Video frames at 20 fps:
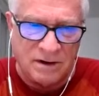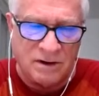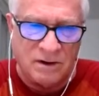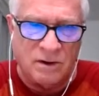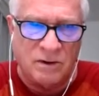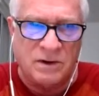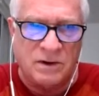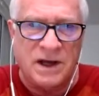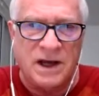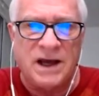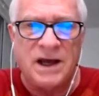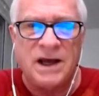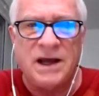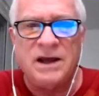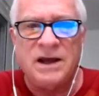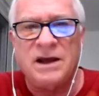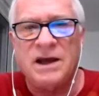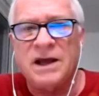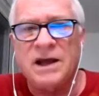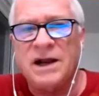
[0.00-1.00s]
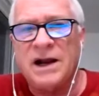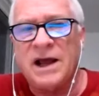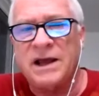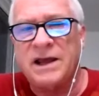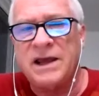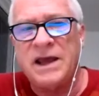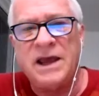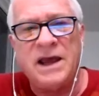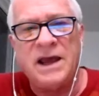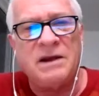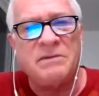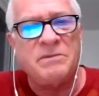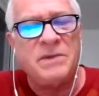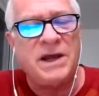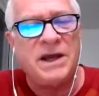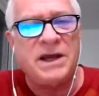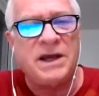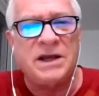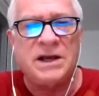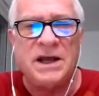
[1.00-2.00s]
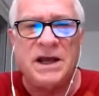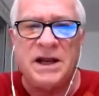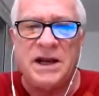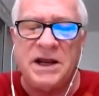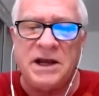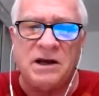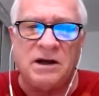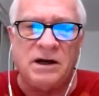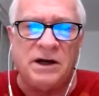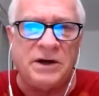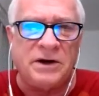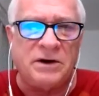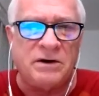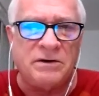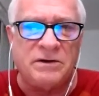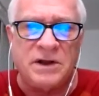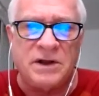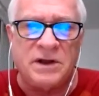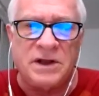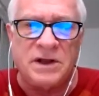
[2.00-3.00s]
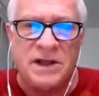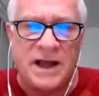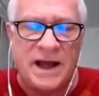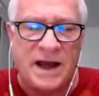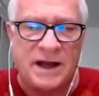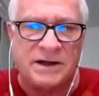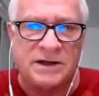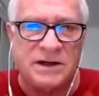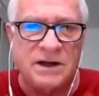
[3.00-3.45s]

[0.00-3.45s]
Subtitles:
Okay, and I can't make it any clearer than that.